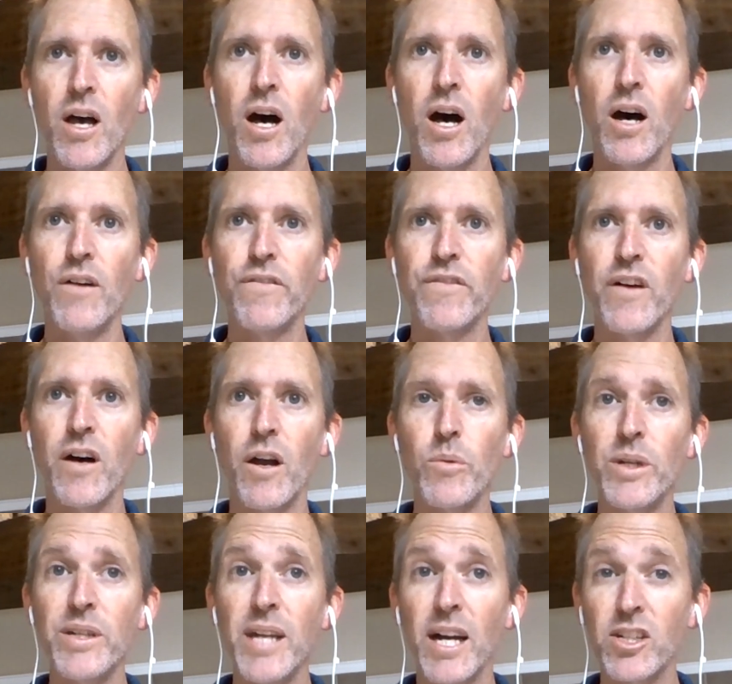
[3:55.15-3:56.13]
of a
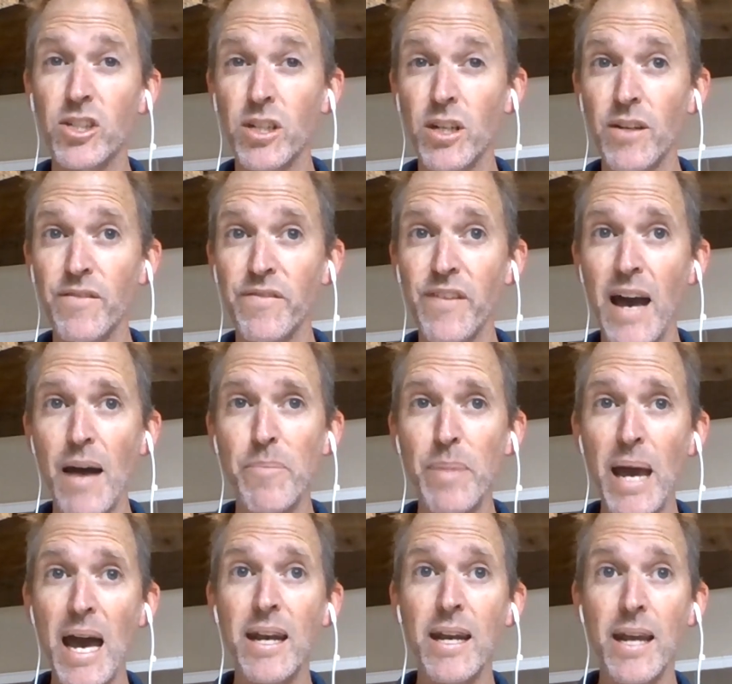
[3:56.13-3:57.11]
reduction in fat
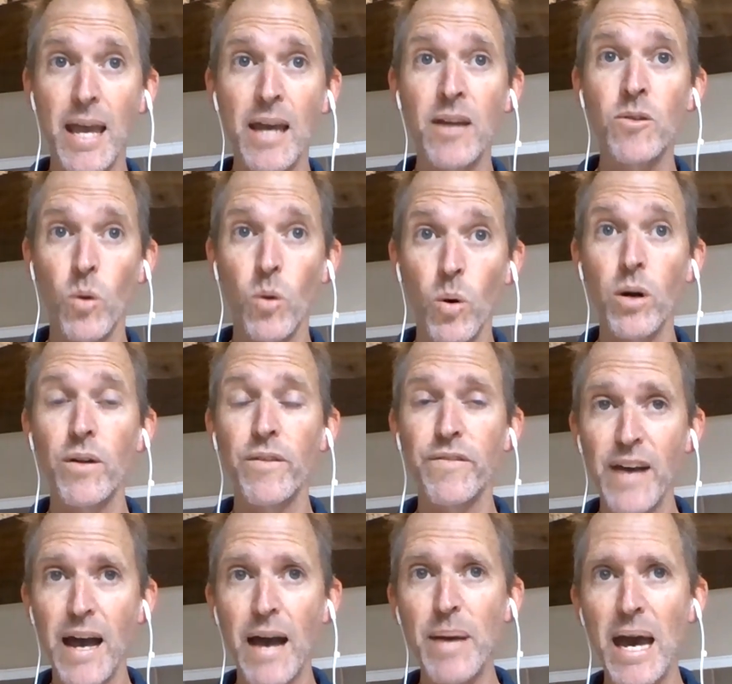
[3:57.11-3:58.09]
pad and or
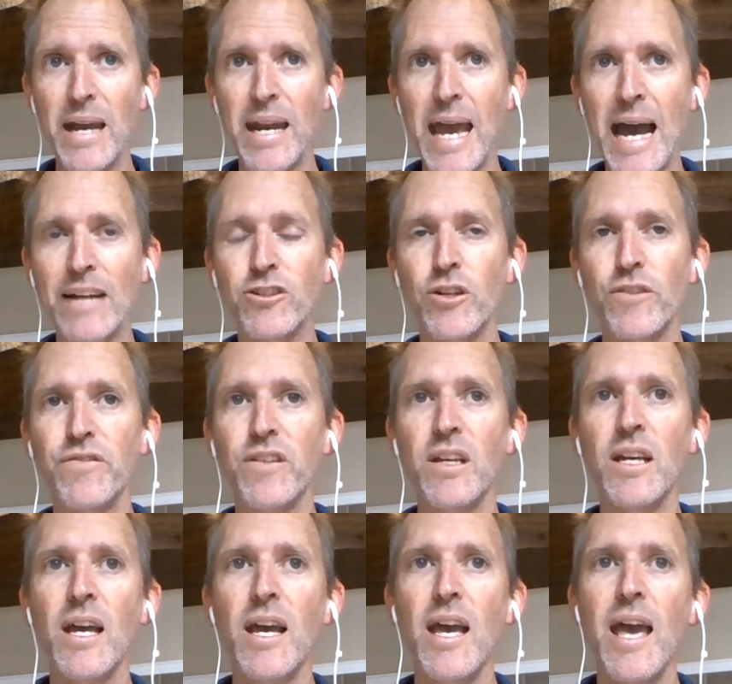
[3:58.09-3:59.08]
fat pad
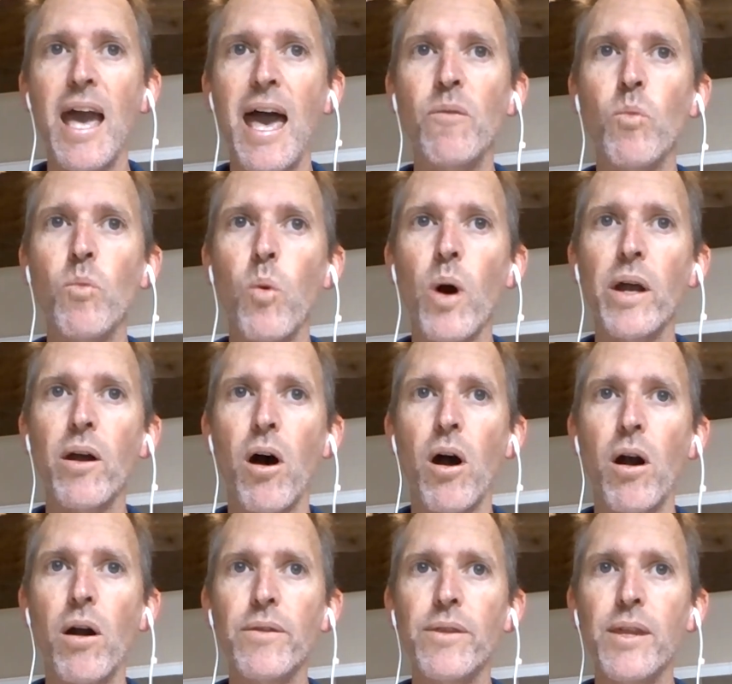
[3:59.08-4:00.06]
atrophy, and what are